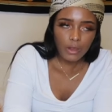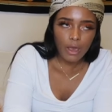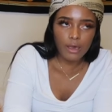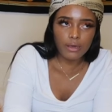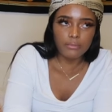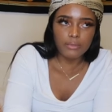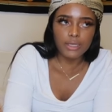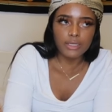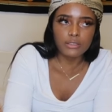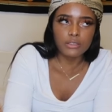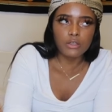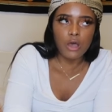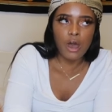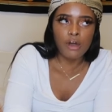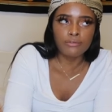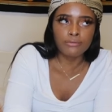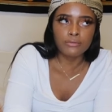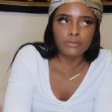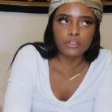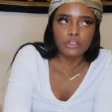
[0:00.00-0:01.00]
like my
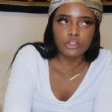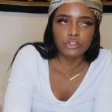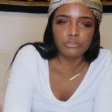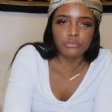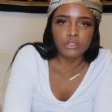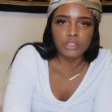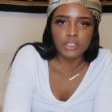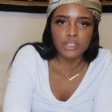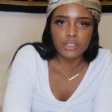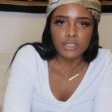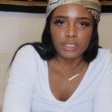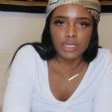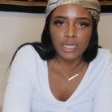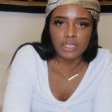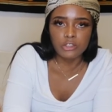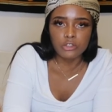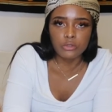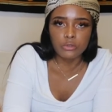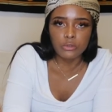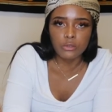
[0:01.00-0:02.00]
sophomore or junior year in
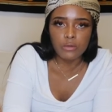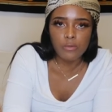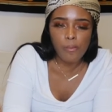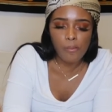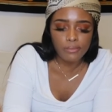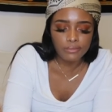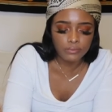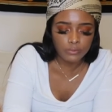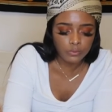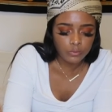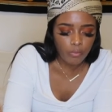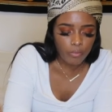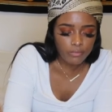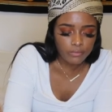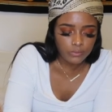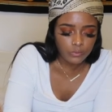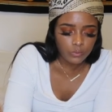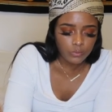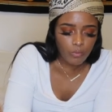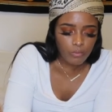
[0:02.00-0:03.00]
high school.
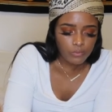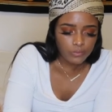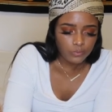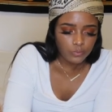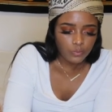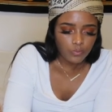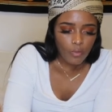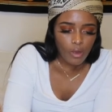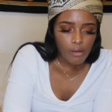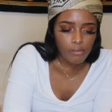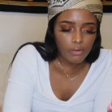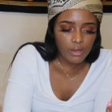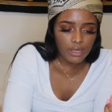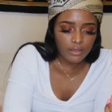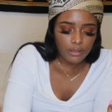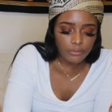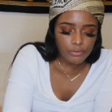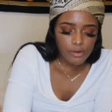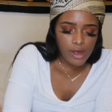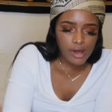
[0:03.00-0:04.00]

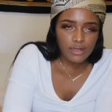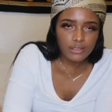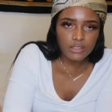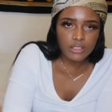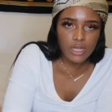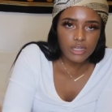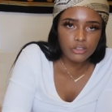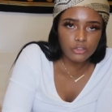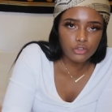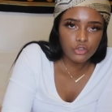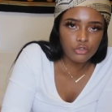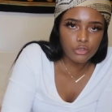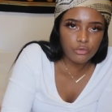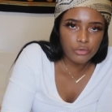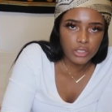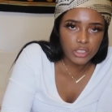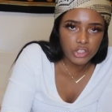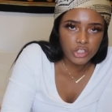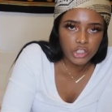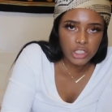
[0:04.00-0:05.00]
But like the products I used were really